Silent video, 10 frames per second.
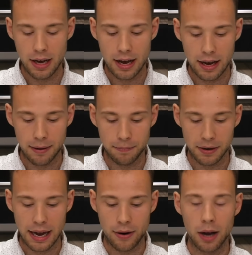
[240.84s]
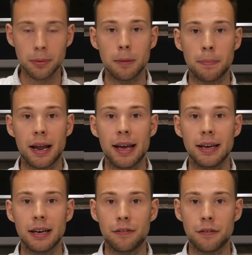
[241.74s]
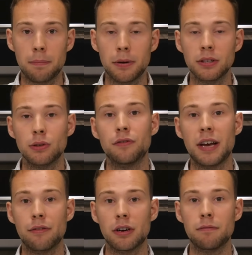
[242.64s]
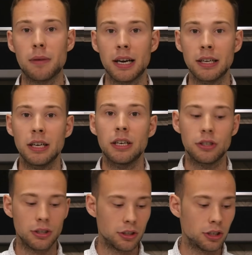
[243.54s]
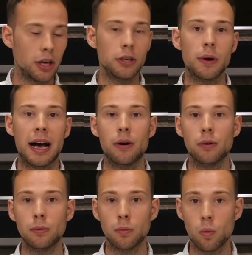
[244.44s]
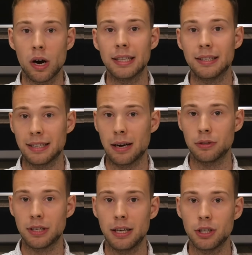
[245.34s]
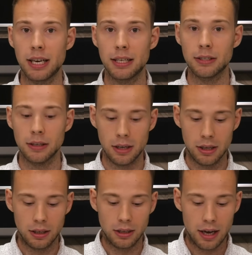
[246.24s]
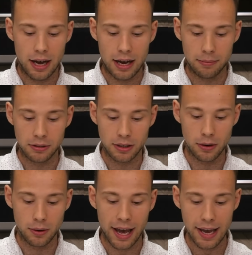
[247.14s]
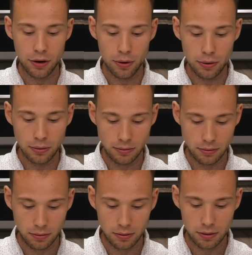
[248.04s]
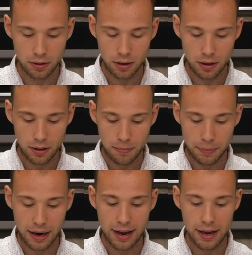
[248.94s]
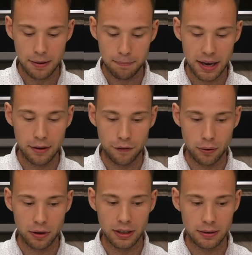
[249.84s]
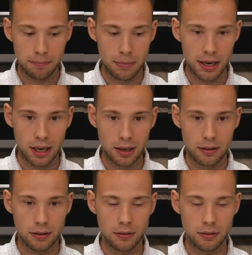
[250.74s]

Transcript: Now I'm going to play a personal favourite of mine just to show you how wide the soundstage is. So, hey Google, play Pink Floyd, Money.